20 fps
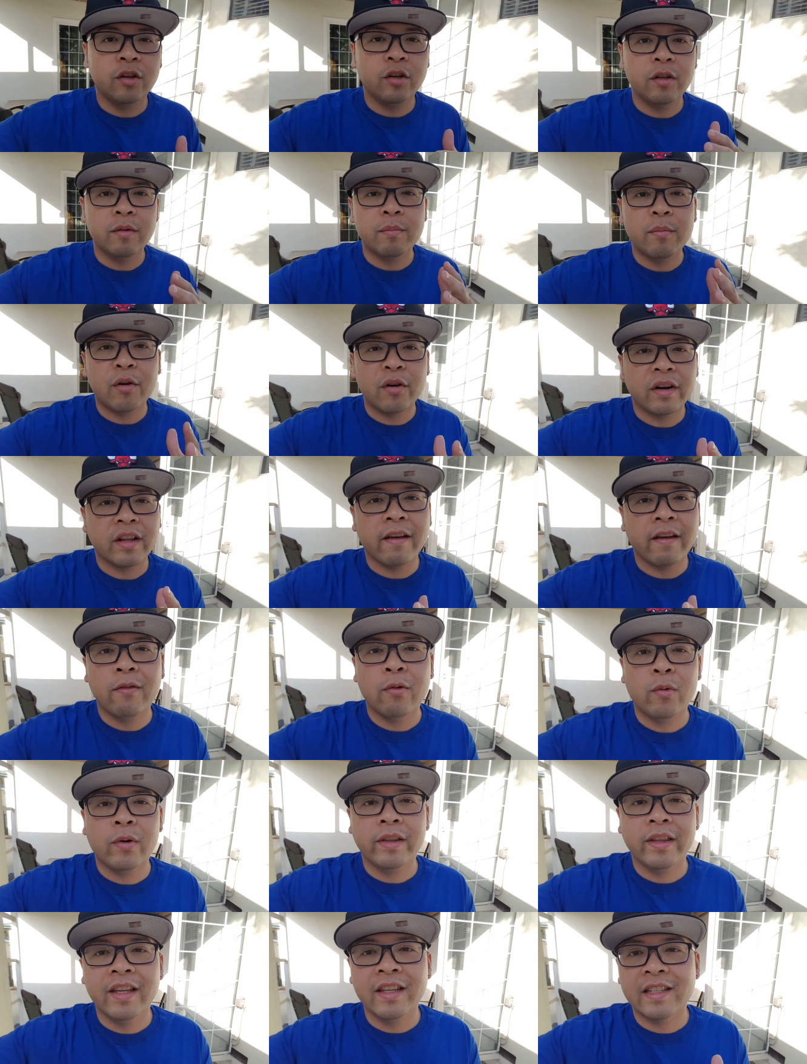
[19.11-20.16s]
Good morning
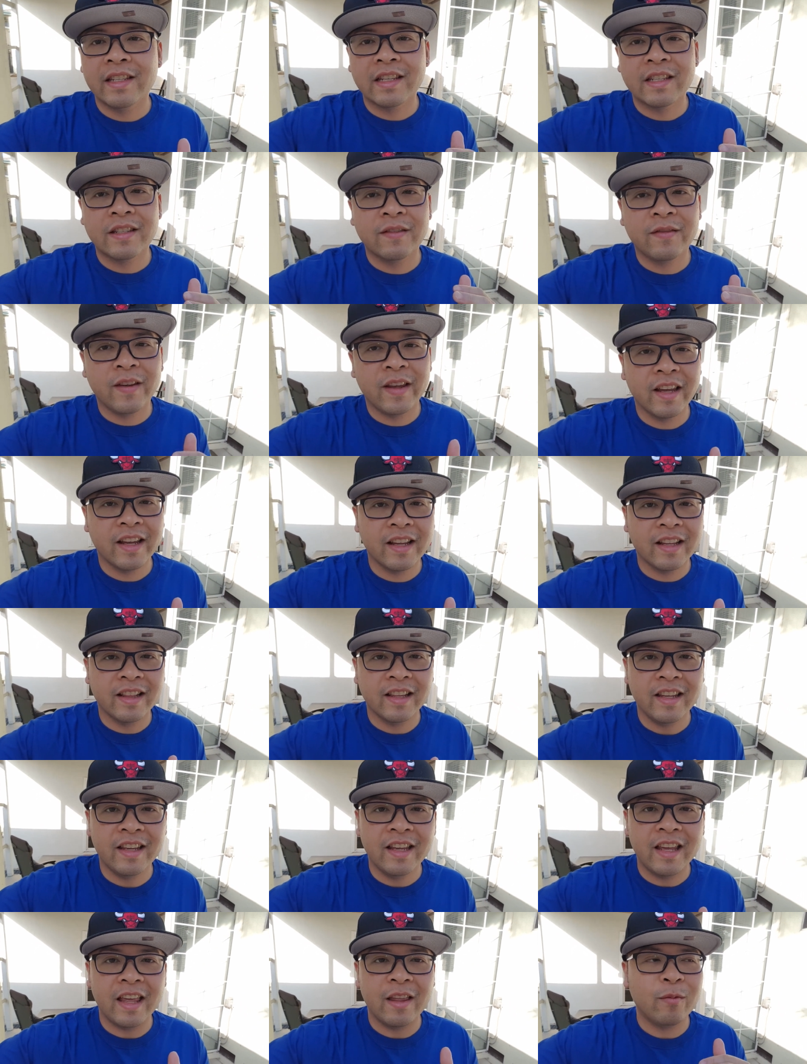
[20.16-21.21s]
everyone, this is Vic
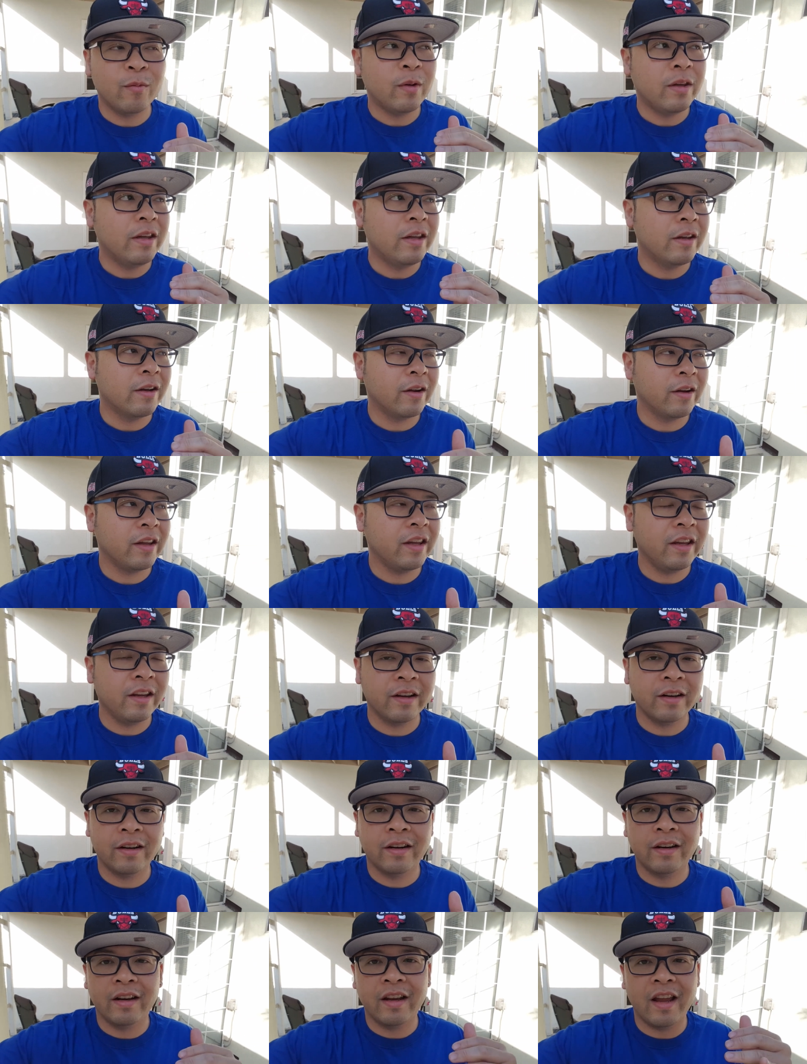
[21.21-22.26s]
Lee and we are
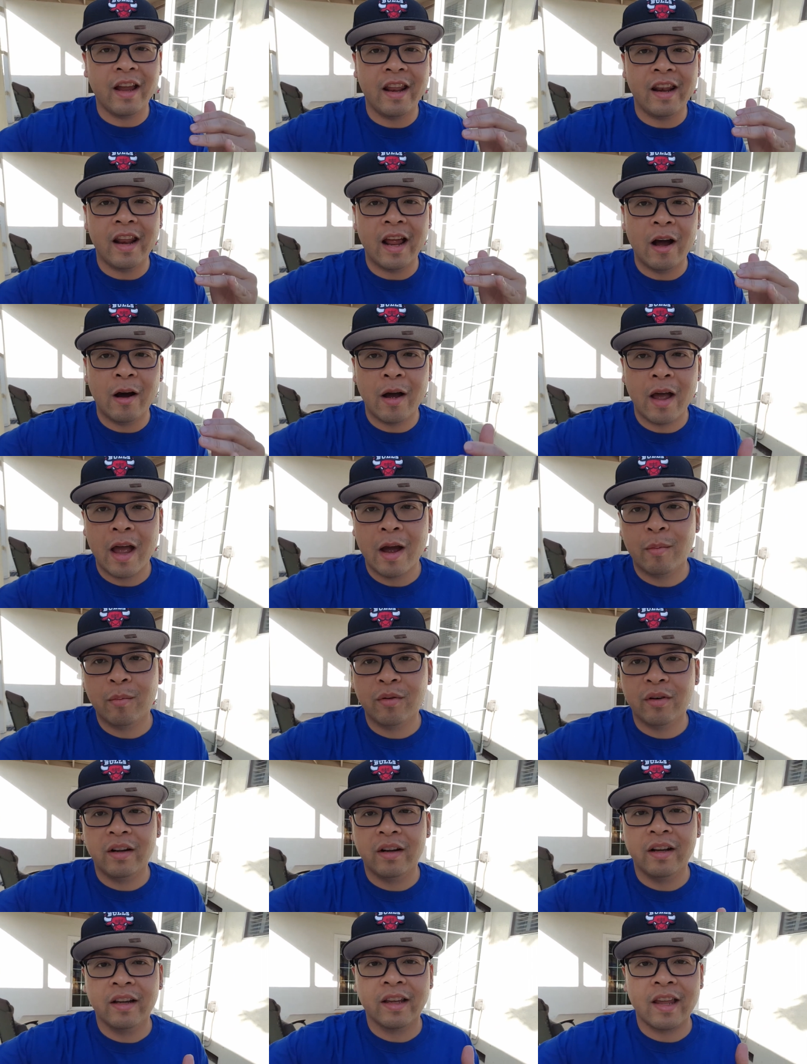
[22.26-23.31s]
here in
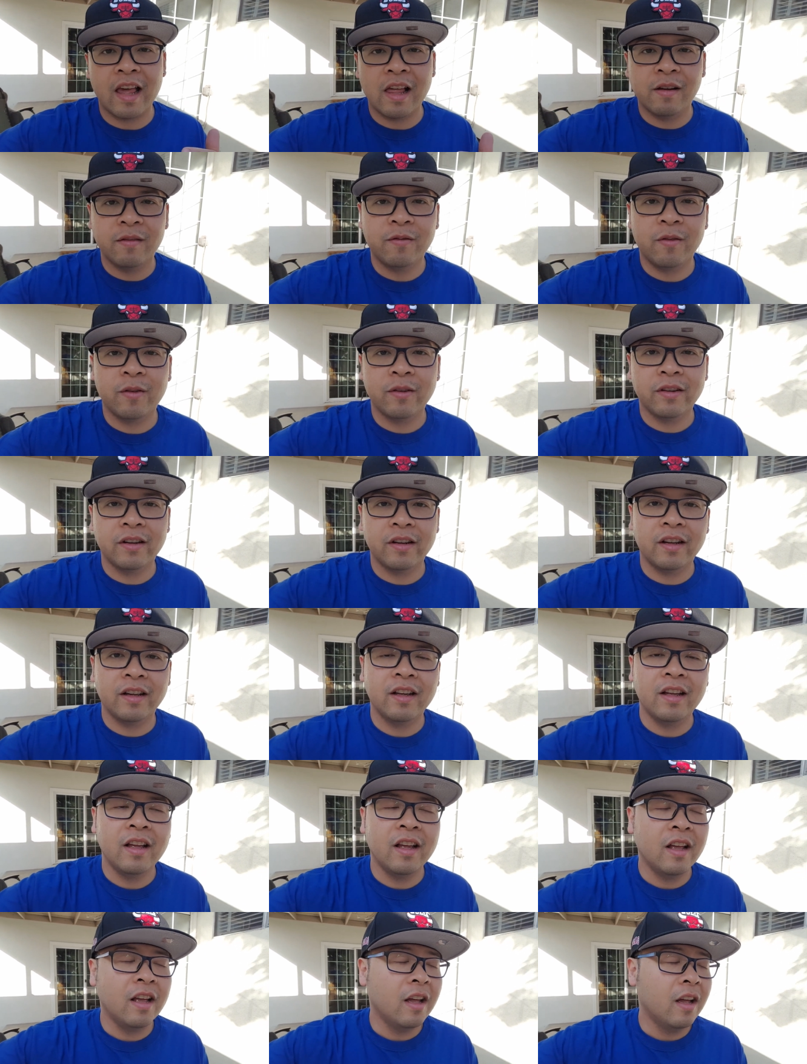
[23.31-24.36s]
Alhambra, California
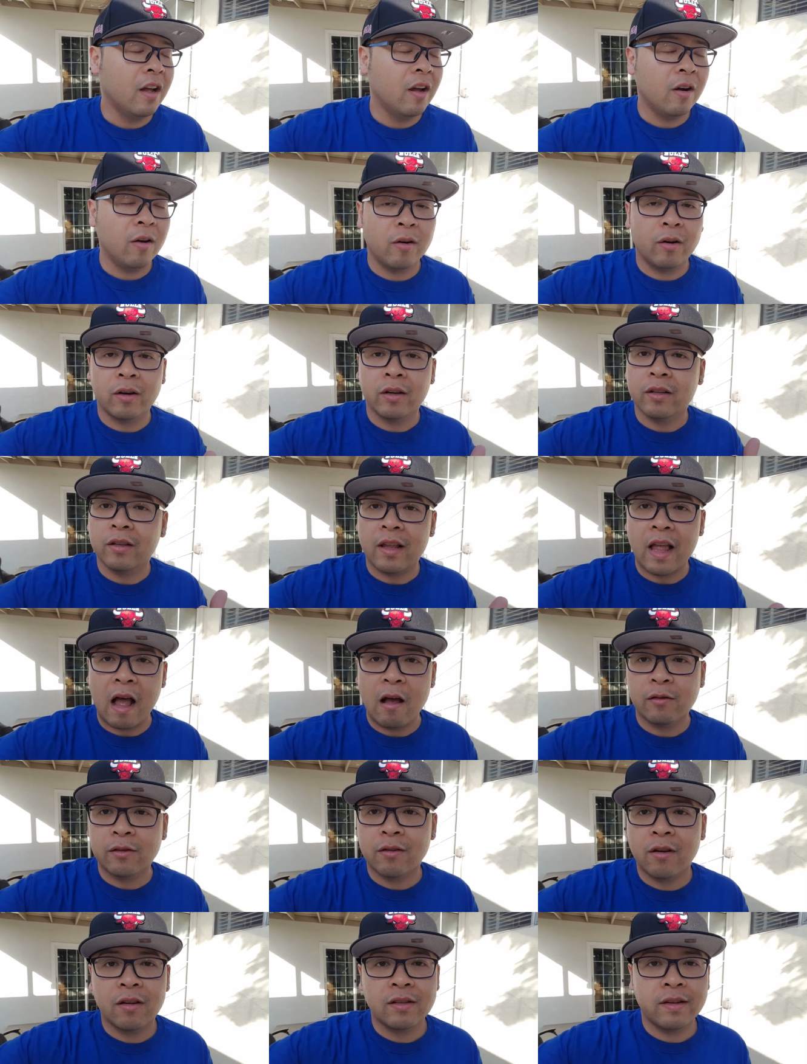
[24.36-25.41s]
or
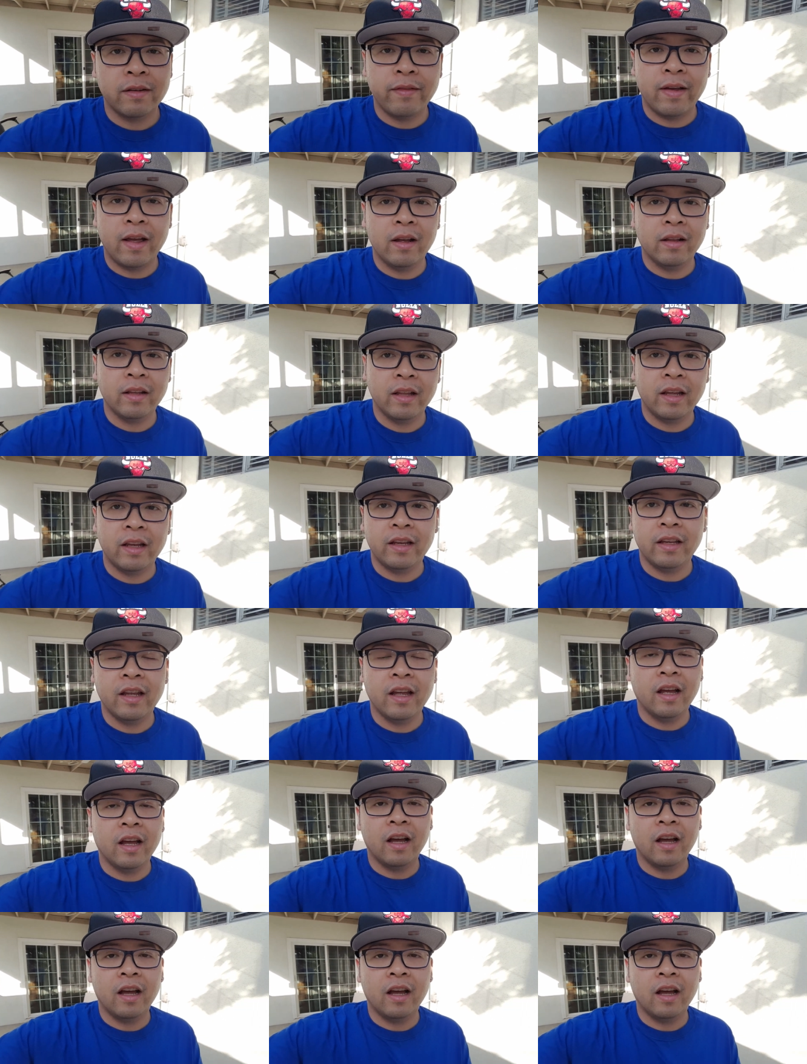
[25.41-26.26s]
outskirts of LA.